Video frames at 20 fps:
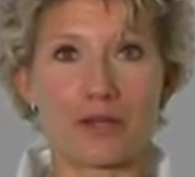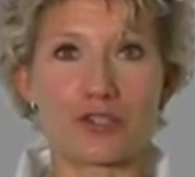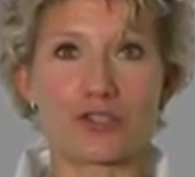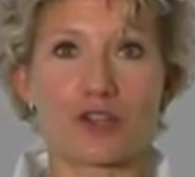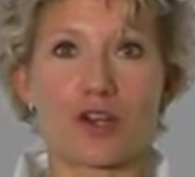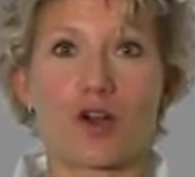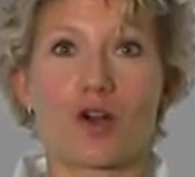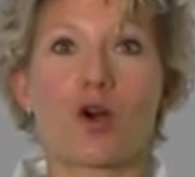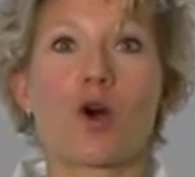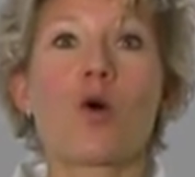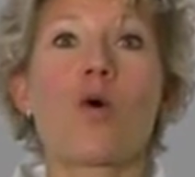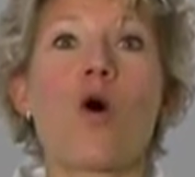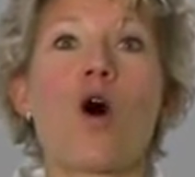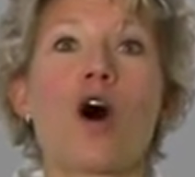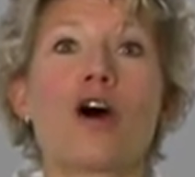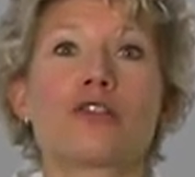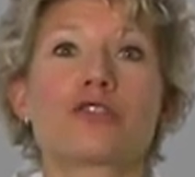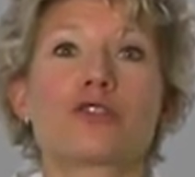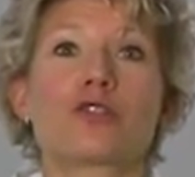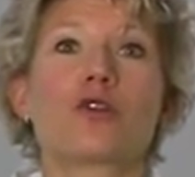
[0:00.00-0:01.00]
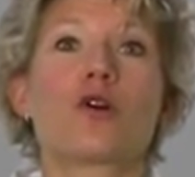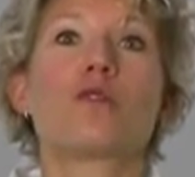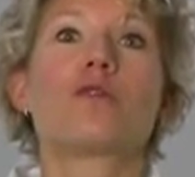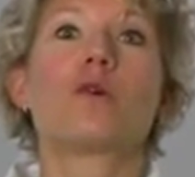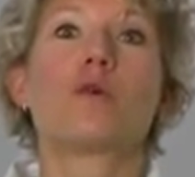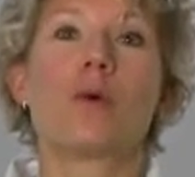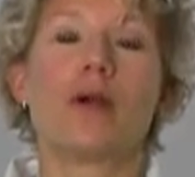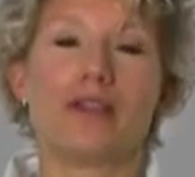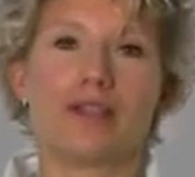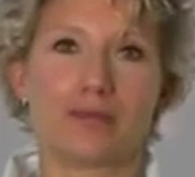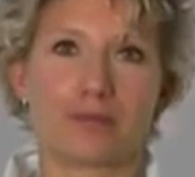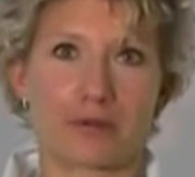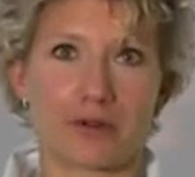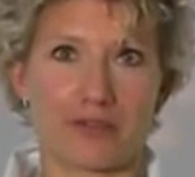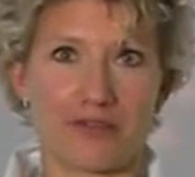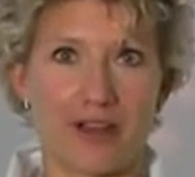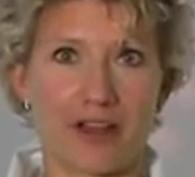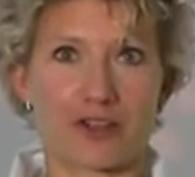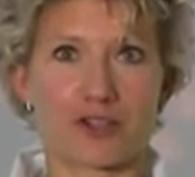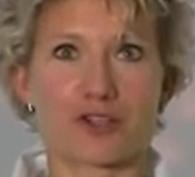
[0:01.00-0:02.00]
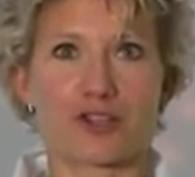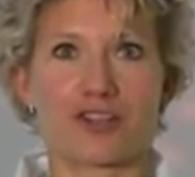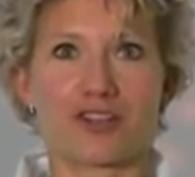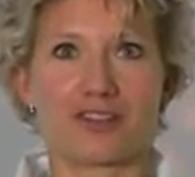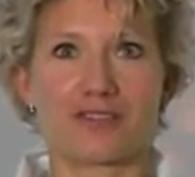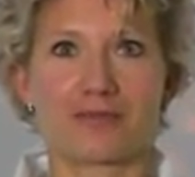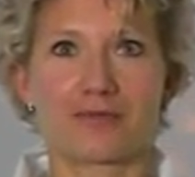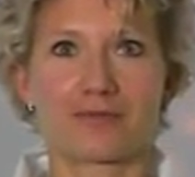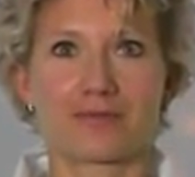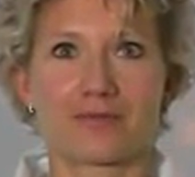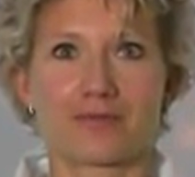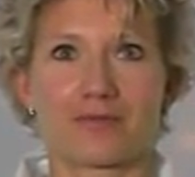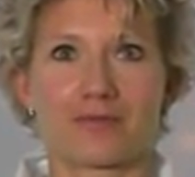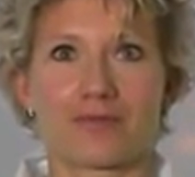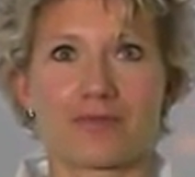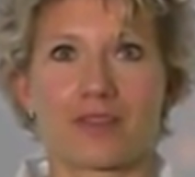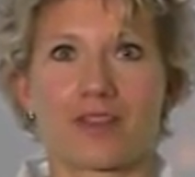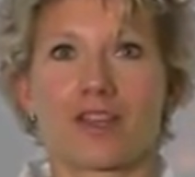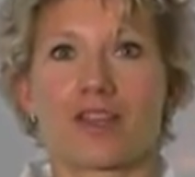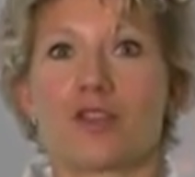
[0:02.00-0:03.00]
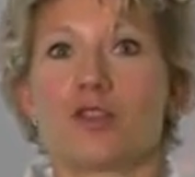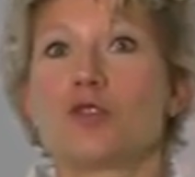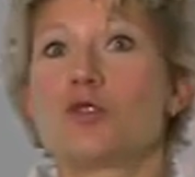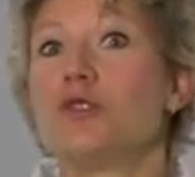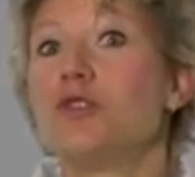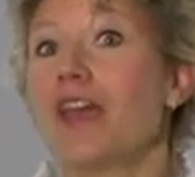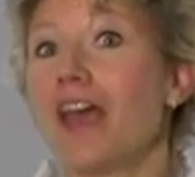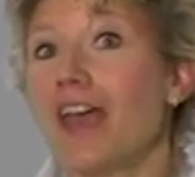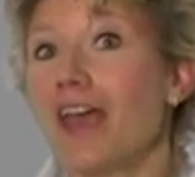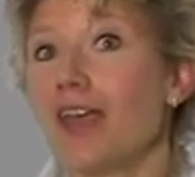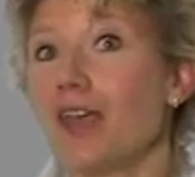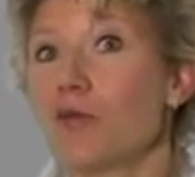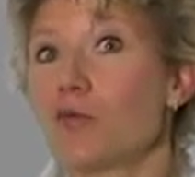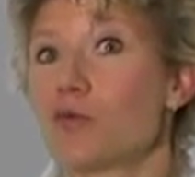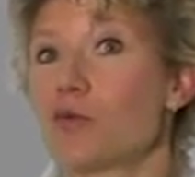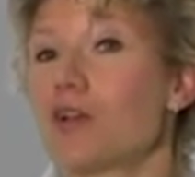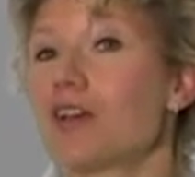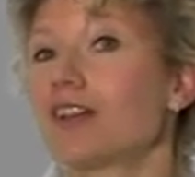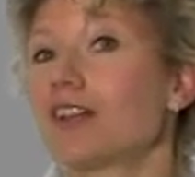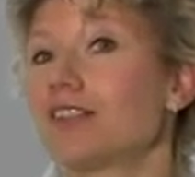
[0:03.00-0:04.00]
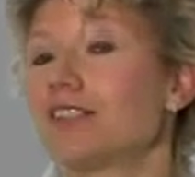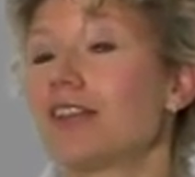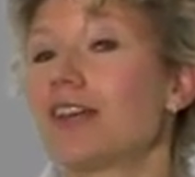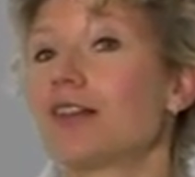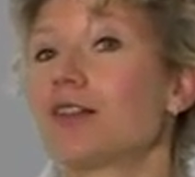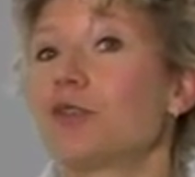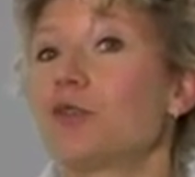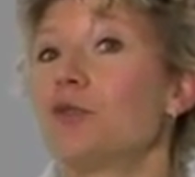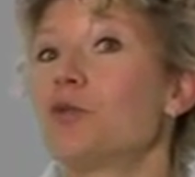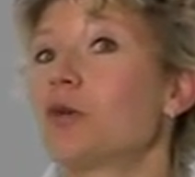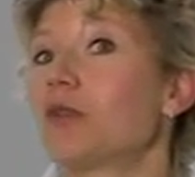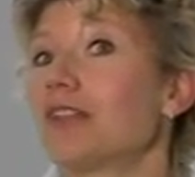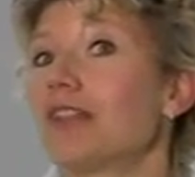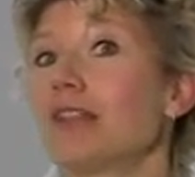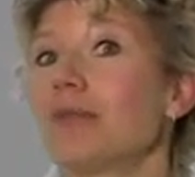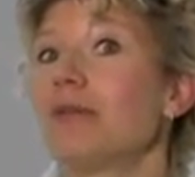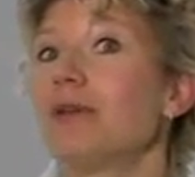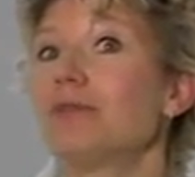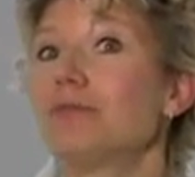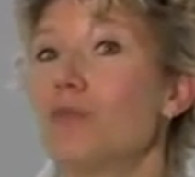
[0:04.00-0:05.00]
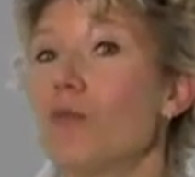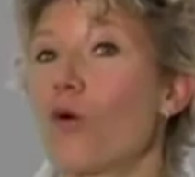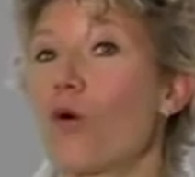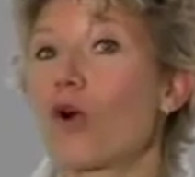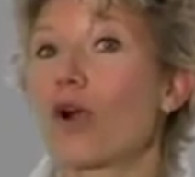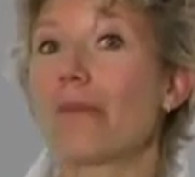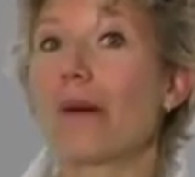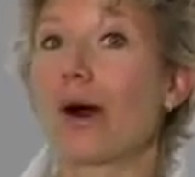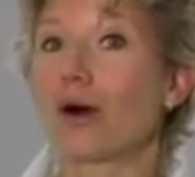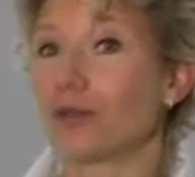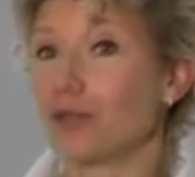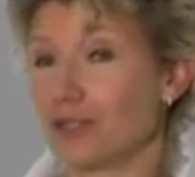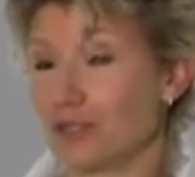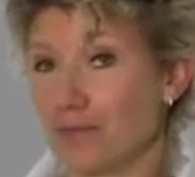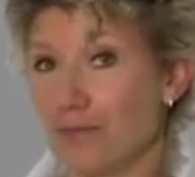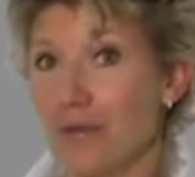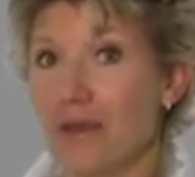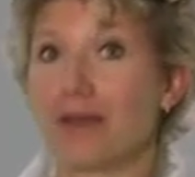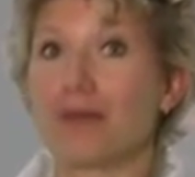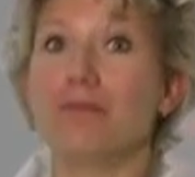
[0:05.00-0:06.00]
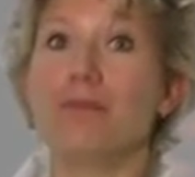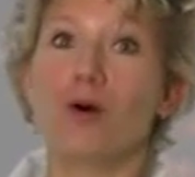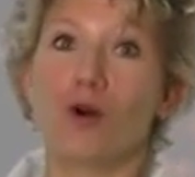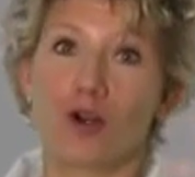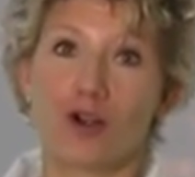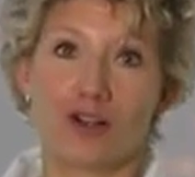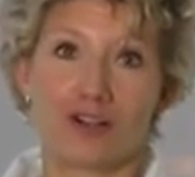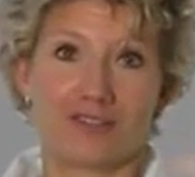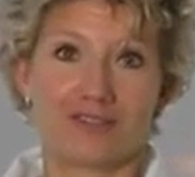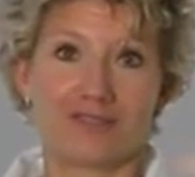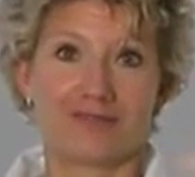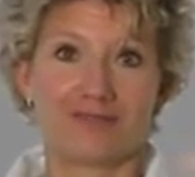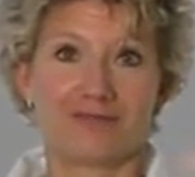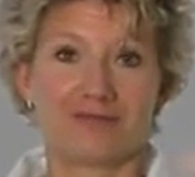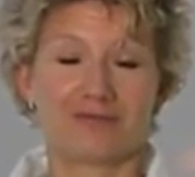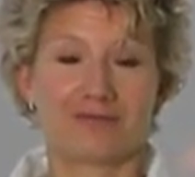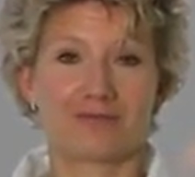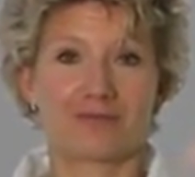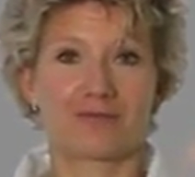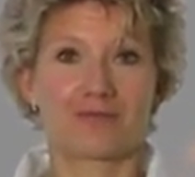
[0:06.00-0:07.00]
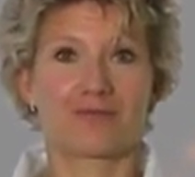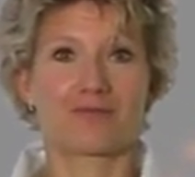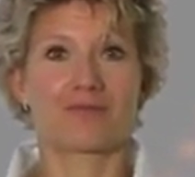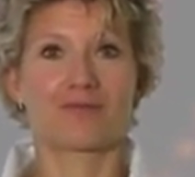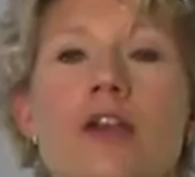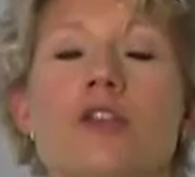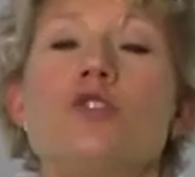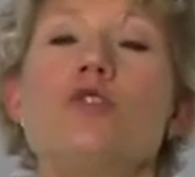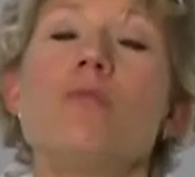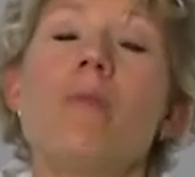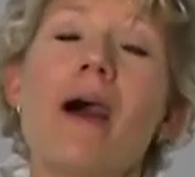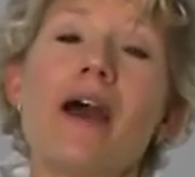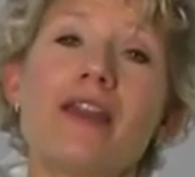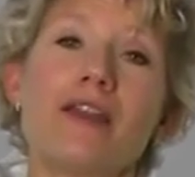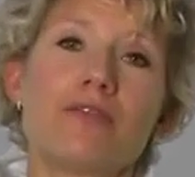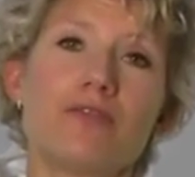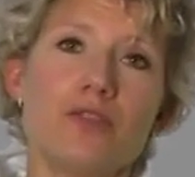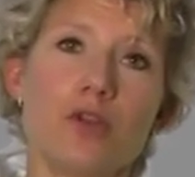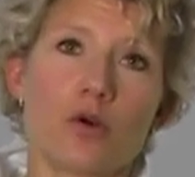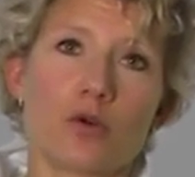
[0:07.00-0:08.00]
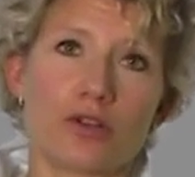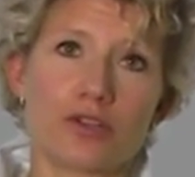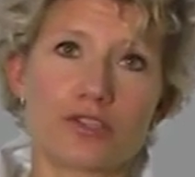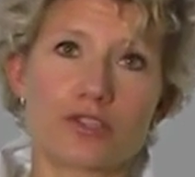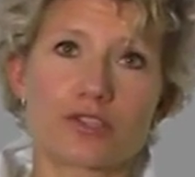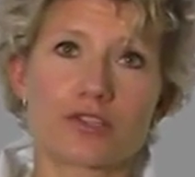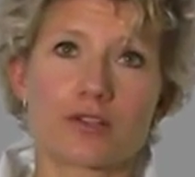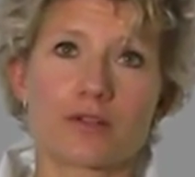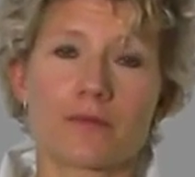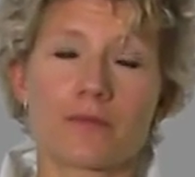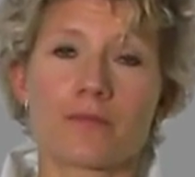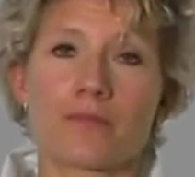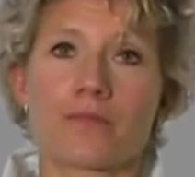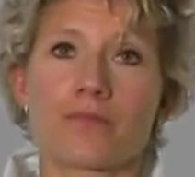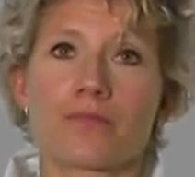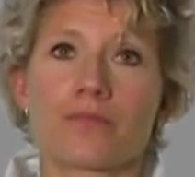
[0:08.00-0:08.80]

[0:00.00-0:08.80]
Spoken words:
Whippich, a co-author of Awaken Perfection. Today, we're going to tell you a little bit more about this big book. As you might have noticed,